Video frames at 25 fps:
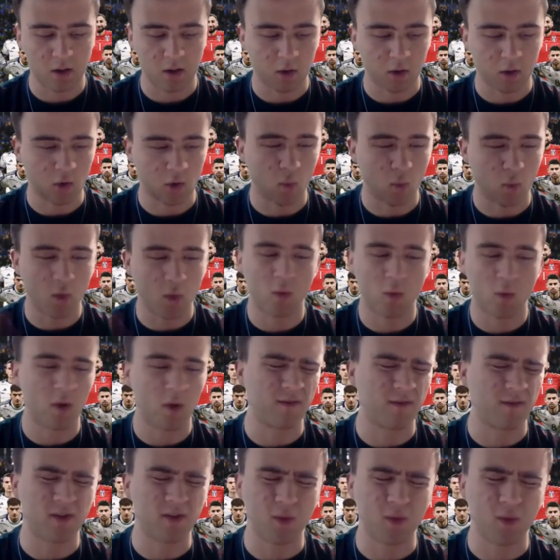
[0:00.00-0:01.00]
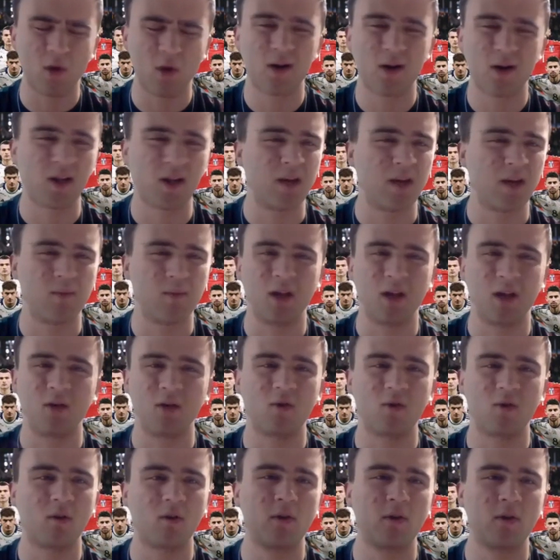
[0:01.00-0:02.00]
one of the worst teams in the
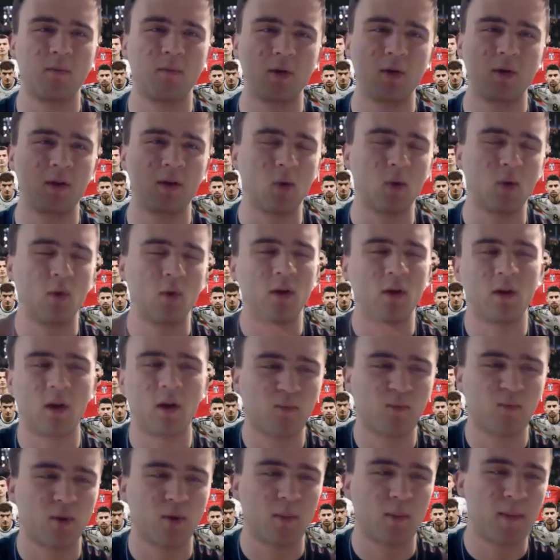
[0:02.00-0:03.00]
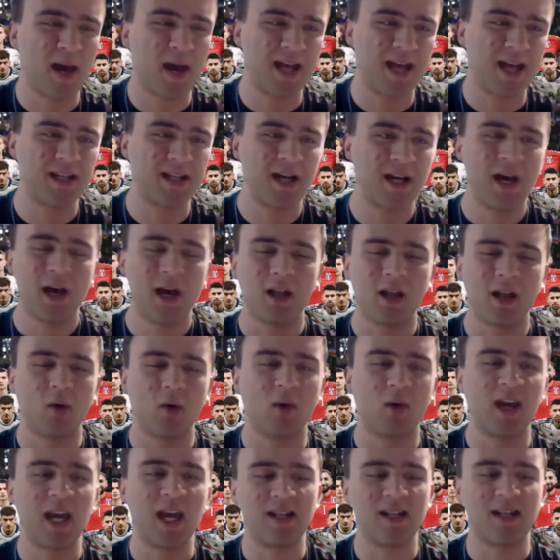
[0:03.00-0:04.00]
tournament. They were not prepared. They were
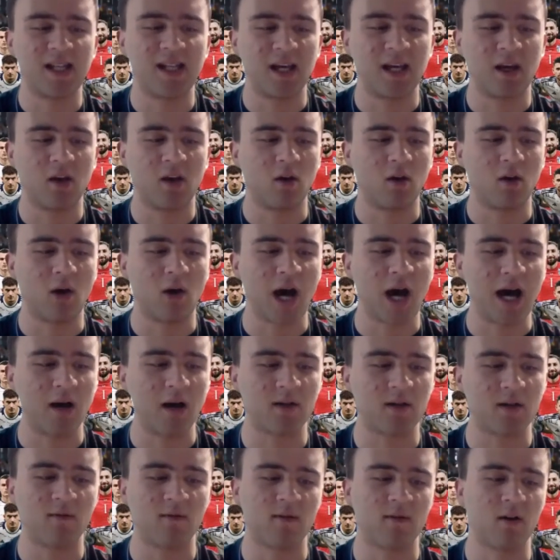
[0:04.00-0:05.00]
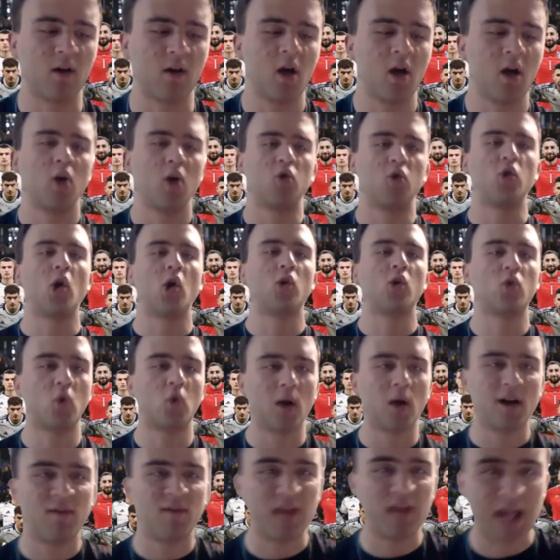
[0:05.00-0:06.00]
getting, out of a
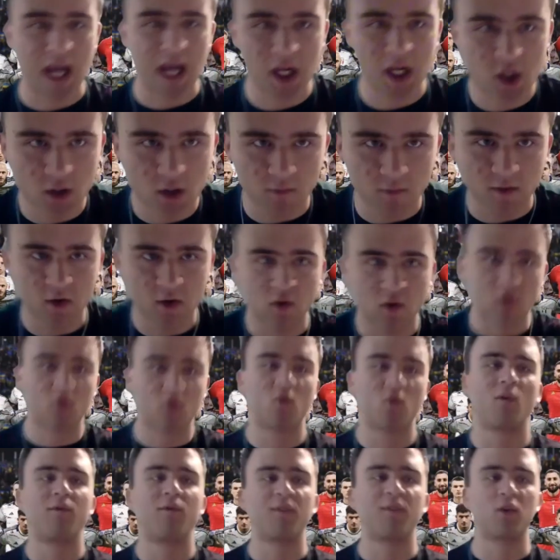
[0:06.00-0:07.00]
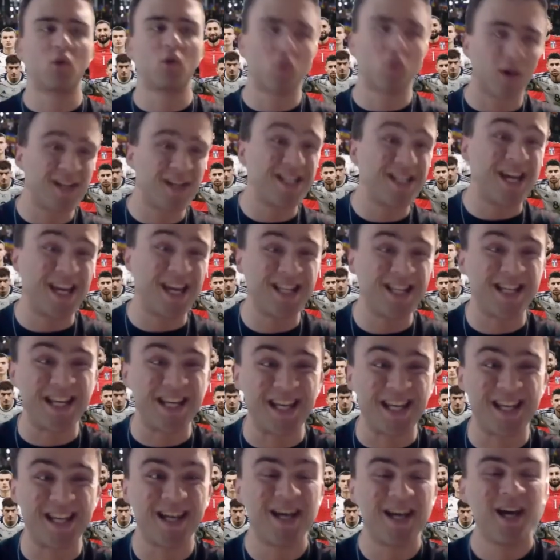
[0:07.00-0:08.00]
non-qualification for the
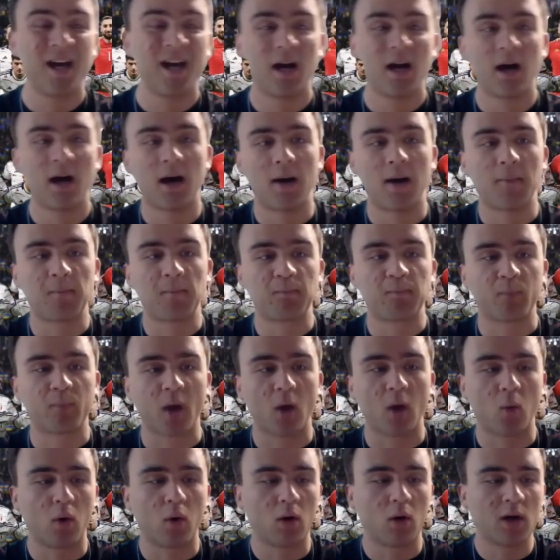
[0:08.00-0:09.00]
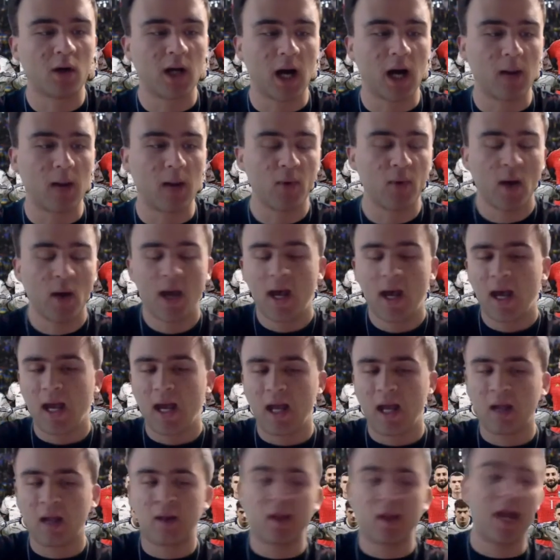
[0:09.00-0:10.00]
2018 World Cup,
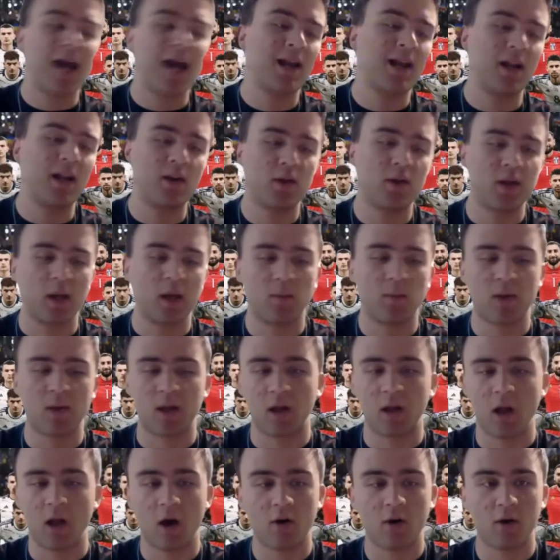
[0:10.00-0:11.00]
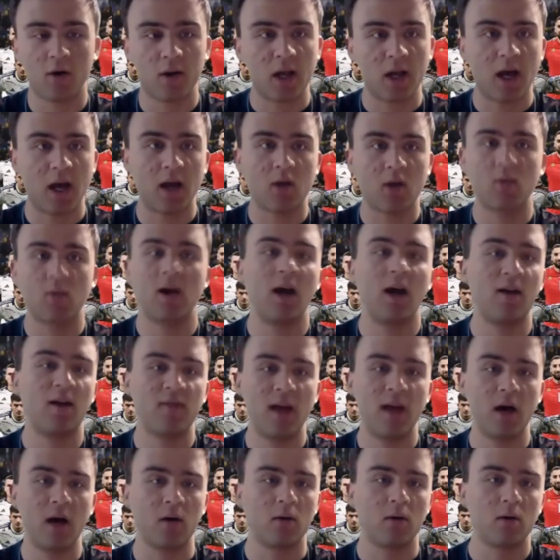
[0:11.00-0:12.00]
exactly the same scenarios as we have
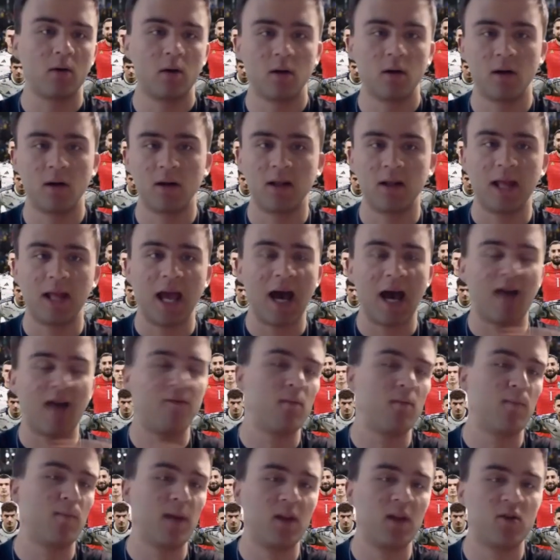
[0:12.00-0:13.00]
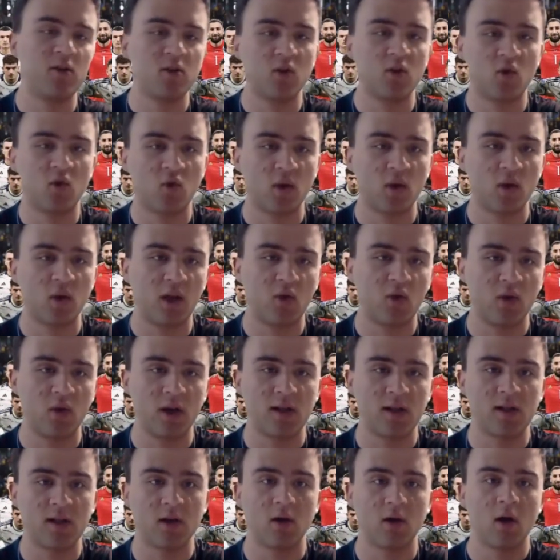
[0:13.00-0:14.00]
now. They haven't been to the
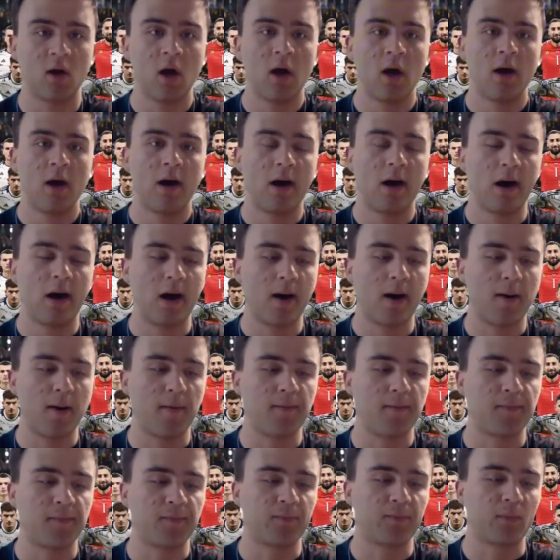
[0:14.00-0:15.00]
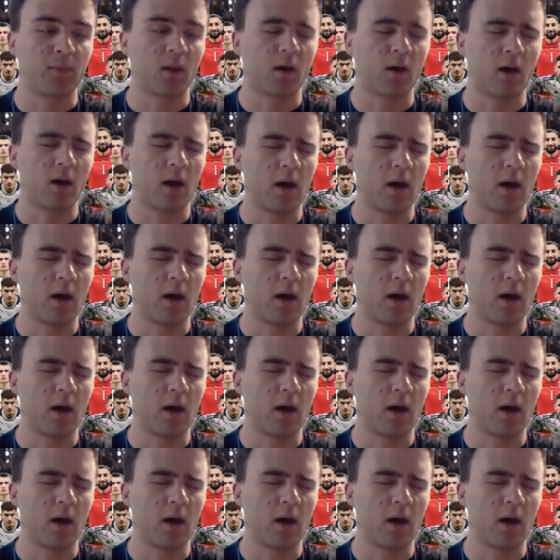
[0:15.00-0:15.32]
2022 World